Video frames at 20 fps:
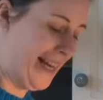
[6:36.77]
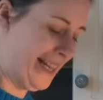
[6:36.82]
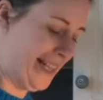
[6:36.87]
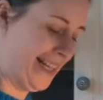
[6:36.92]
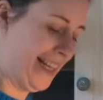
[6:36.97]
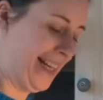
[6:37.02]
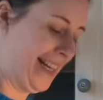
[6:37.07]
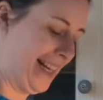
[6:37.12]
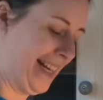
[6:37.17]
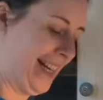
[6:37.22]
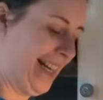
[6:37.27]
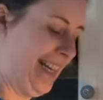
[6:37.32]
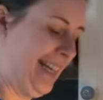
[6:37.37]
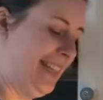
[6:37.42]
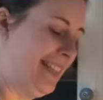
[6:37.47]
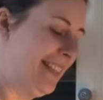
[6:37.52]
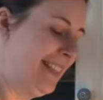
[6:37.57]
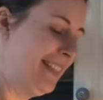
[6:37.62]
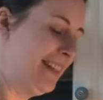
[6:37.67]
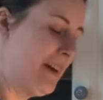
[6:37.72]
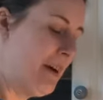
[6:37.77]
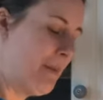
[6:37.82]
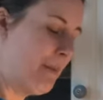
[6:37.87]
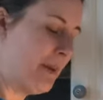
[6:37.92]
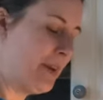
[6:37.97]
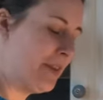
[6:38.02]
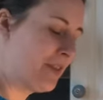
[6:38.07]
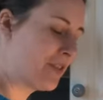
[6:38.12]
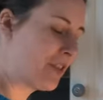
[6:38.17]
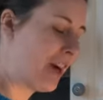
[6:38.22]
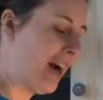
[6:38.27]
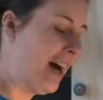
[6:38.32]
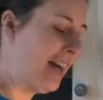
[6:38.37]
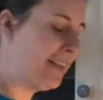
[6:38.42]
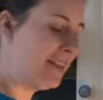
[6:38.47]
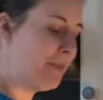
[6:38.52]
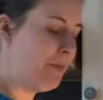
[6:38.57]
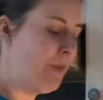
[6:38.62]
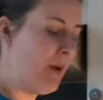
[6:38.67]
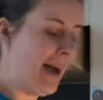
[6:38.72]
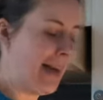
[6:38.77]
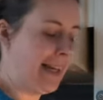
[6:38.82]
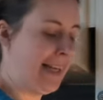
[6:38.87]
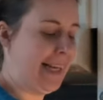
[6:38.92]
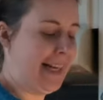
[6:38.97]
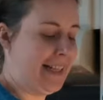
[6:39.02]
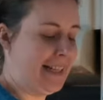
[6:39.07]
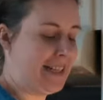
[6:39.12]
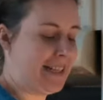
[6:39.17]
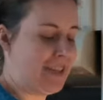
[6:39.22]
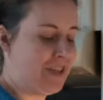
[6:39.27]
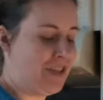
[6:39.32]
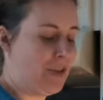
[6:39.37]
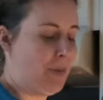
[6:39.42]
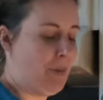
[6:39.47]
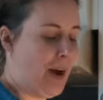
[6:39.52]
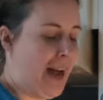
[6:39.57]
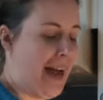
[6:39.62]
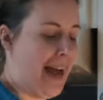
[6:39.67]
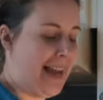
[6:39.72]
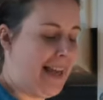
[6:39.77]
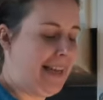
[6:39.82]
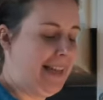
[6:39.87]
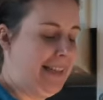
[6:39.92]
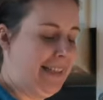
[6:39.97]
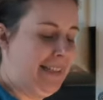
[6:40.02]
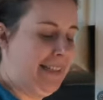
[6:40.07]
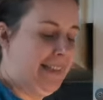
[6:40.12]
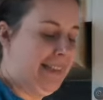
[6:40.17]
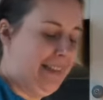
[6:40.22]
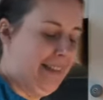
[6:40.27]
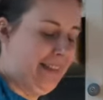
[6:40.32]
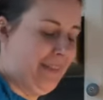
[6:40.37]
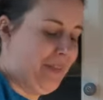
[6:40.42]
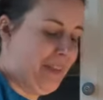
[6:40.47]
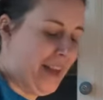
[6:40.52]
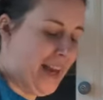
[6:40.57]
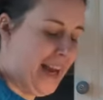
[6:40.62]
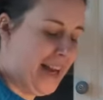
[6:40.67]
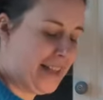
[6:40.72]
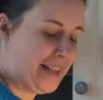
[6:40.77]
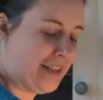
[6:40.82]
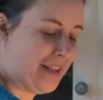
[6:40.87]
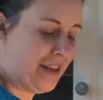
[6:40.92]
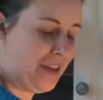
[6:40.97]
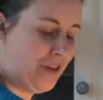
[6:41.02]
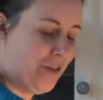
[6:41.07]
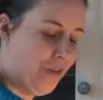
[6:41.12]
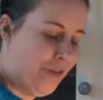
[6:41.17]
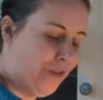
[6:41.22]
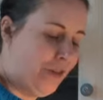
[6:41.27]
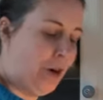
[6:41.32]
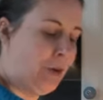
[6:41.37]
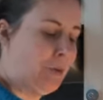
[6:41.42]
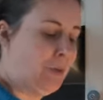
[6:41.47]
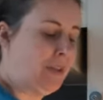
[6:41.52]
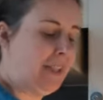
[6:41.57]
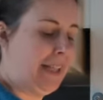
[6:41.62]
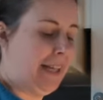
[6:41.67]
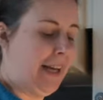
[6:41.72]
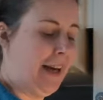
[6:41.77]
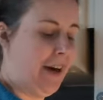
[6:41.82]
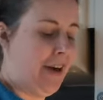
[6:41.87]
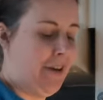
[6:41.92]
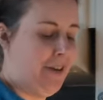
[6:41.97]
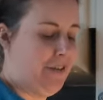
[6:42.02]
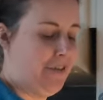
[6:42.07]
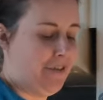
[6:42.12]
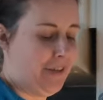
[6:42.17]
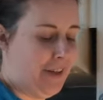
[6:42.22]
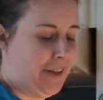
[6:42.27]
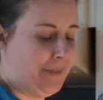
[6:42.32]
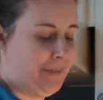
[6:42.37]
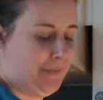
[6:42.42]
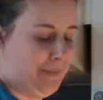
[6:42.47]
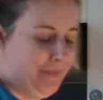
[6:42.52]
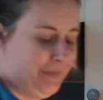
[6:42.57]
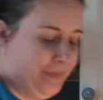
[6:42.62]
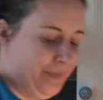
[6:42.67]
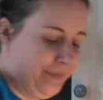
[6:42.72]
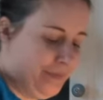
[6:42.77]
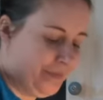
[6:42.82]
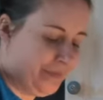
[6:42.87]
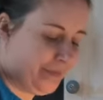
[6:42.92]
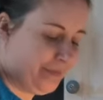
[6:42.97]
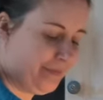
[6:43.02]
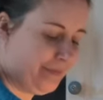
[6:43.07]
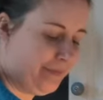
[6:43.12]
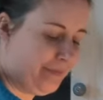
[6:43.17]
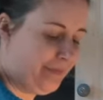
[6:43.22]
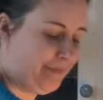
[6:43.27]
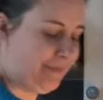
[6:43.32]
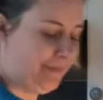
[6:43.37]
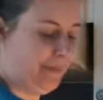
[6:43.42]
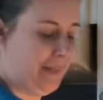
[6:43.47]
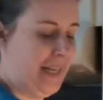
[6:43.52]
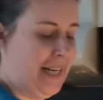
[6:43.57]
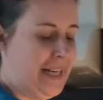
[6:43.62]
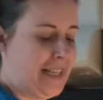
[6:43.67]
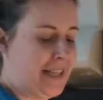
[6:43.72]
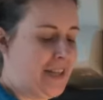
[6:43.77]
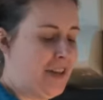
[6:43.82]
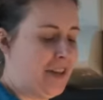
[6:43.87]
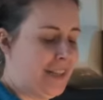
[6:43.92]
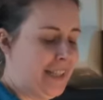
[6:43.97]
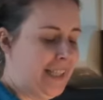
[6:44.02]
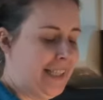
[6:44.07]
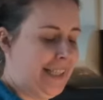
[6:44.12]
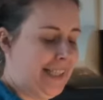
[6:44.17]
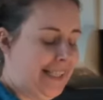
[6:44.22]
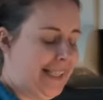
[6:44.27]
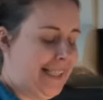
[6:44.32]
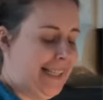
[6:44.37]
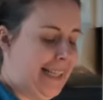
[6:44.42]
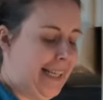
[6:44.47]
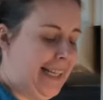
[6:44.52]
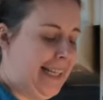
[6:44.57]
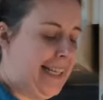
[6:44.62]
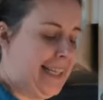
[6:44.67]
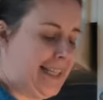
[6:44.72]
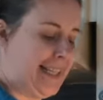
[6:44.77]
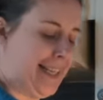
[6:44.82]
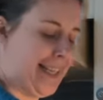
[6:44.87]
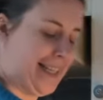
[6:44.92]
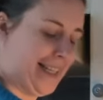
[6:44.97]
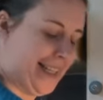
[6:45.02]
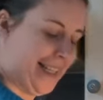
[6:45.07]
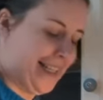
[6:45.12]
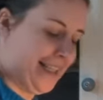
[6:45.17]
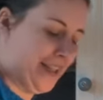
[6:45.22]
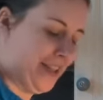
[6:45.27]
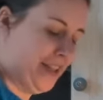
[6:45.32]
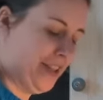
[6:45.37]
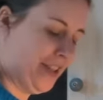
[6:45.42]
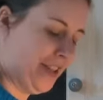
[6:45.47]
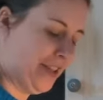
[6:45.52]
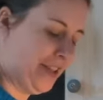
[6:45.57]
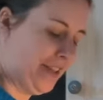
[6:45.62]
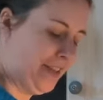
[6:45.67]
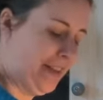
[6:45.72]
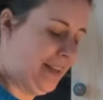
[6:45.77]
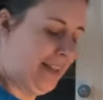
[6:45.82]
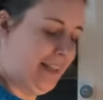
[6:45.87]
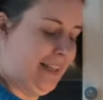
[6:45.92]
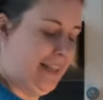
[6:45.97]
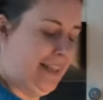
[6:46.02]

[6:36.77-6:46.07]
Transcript: basically. But you're trying to whack it in such a way as that you're folding it over. It's not the easiest thing to do,